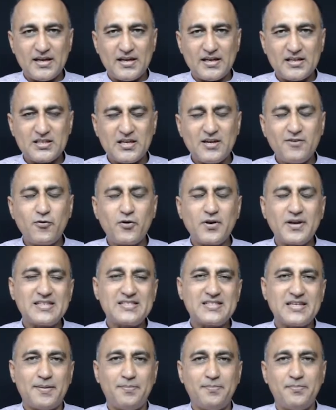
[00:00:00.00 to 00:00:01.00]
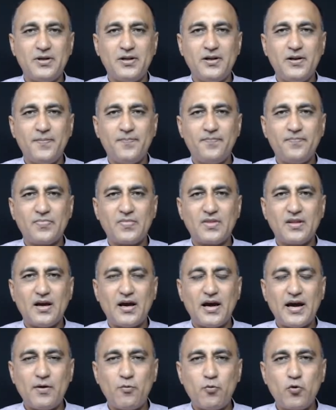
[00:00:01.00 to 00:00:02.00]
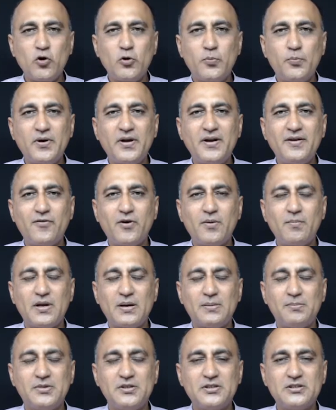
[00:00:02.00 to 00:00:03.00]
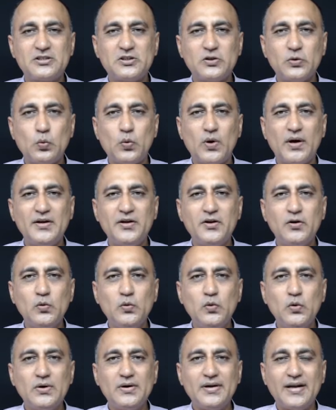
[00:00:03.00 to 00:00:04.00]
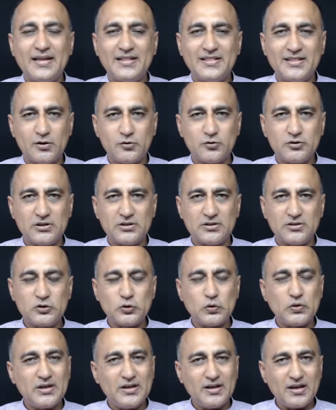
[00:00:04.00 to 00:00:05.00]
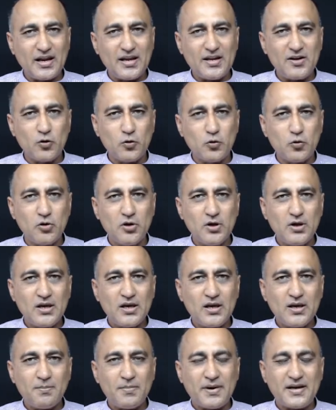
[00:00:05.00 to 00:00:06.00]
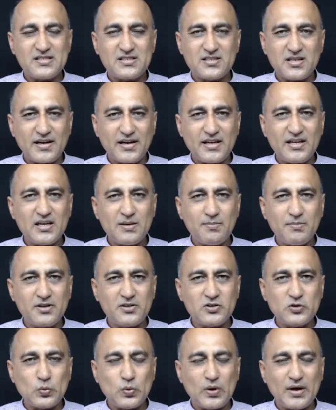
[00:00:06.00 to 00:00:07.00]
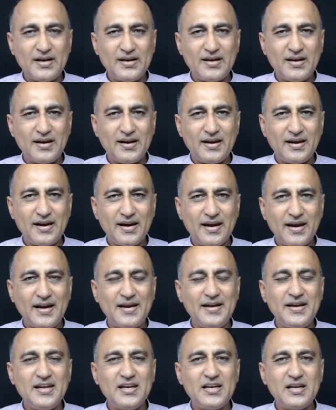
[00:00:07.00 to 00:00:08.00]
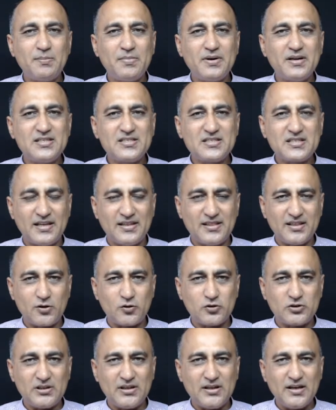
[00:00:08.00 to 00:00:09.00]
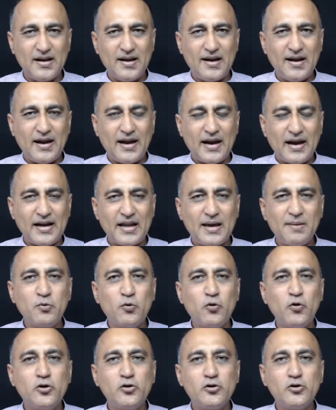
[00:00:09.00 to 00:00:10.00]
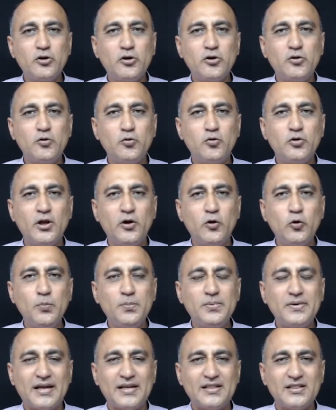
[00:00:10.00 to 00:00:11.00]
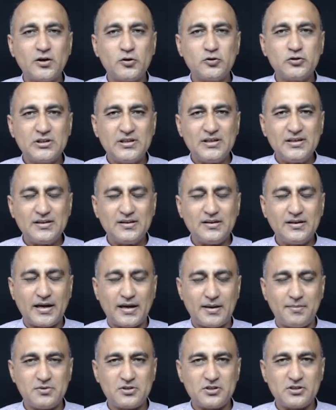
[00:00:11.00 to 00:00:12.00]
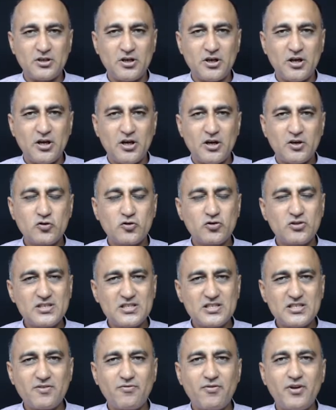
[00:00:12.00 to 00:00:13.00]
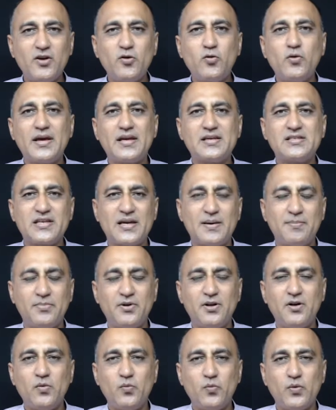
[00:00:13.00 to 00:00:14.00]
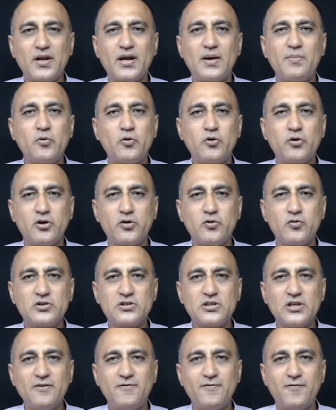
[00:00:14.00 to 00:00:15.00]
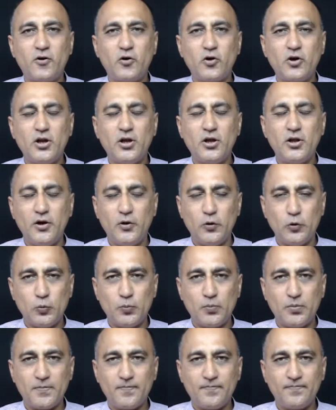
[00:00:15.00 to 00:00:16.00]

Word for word: Say for example, I want to print from numbers 1 to 10,000. So here I know my starting number is 1, ending number is 10,000 and I'm going to do the loop 10,000 times. So this is a very good example where I'm going to use the for loop.